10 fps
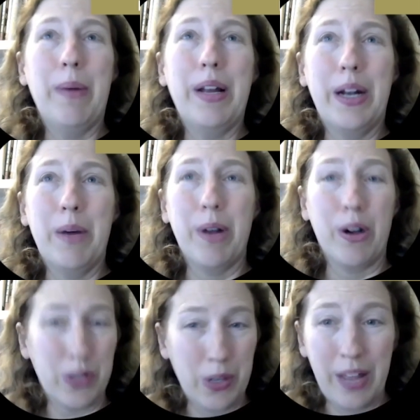you know, but
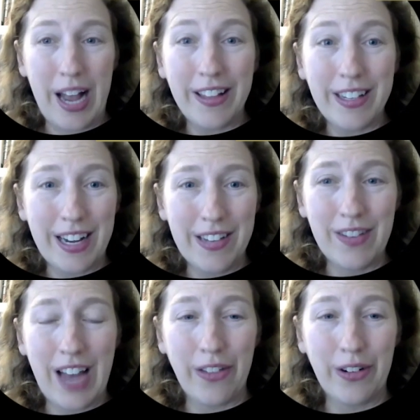also they had these kinds
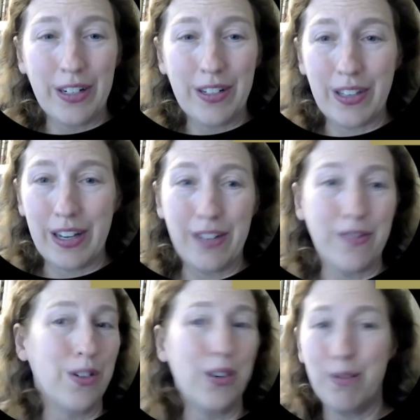of gatherings like
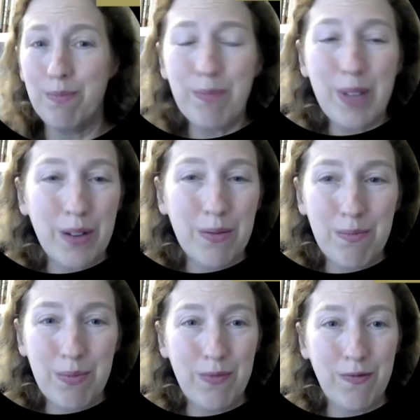for, you know,
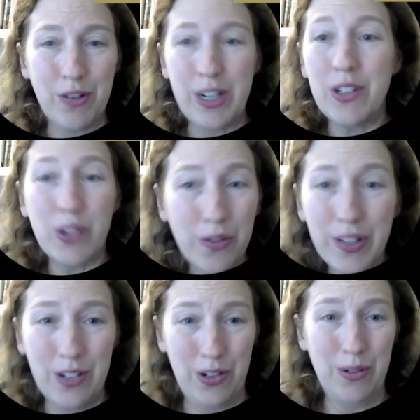freeing
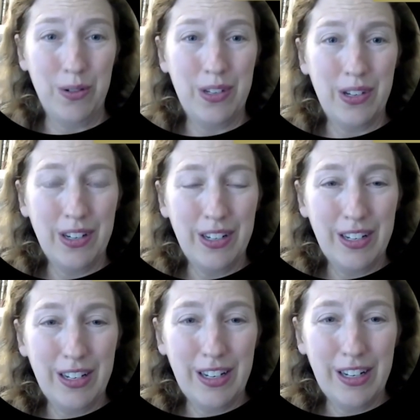Soviet Jews,
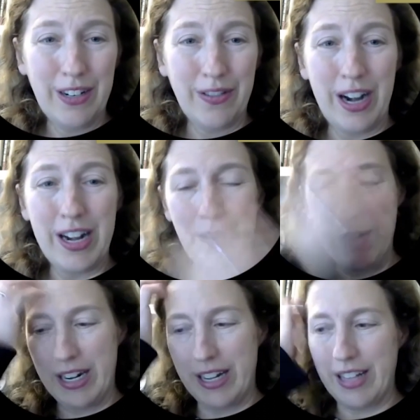right? I
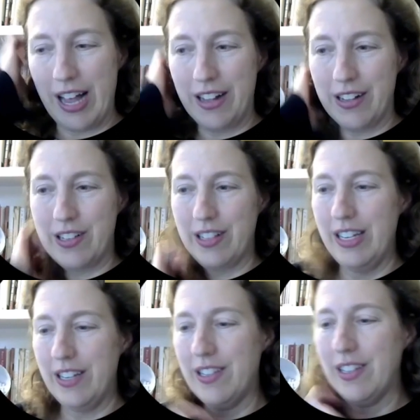mean, and
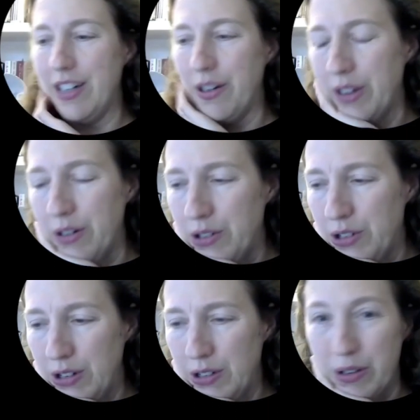these, you know,
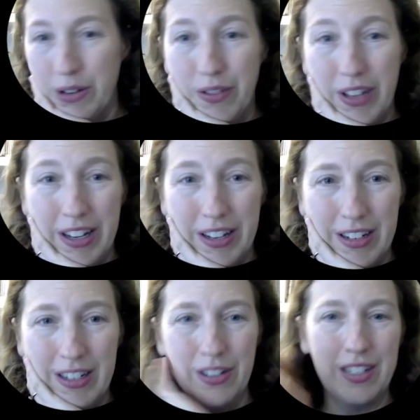there's sort of the,
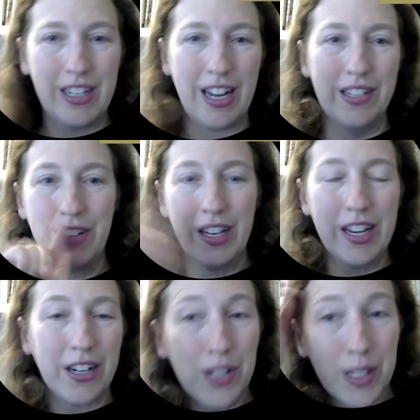you know, these kinds of
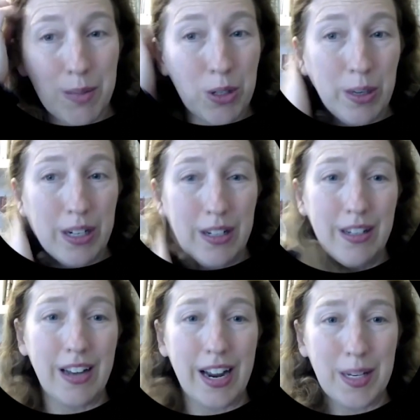connections
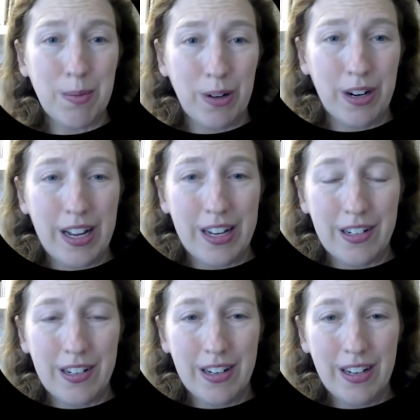between diaspora
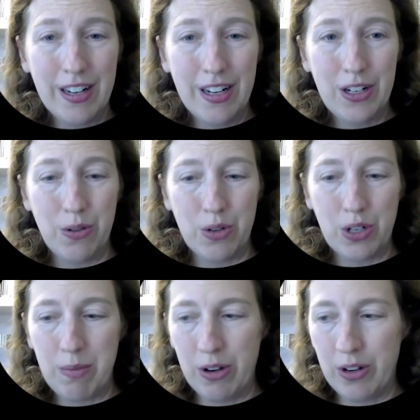and Jewish
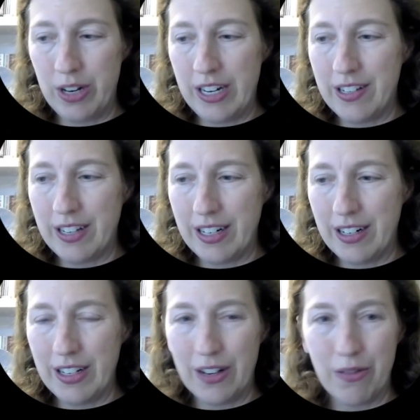communities,
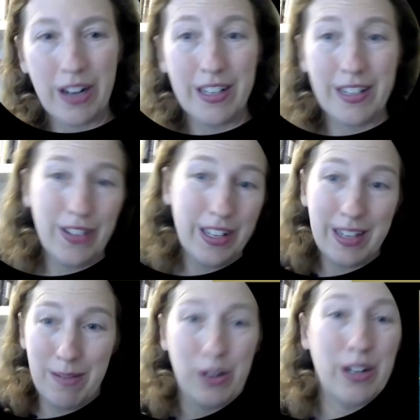and, you know, a lot of these, even the
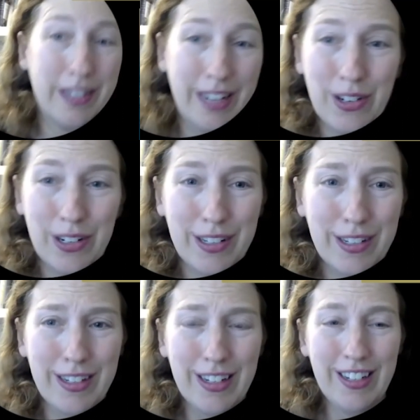same organizations,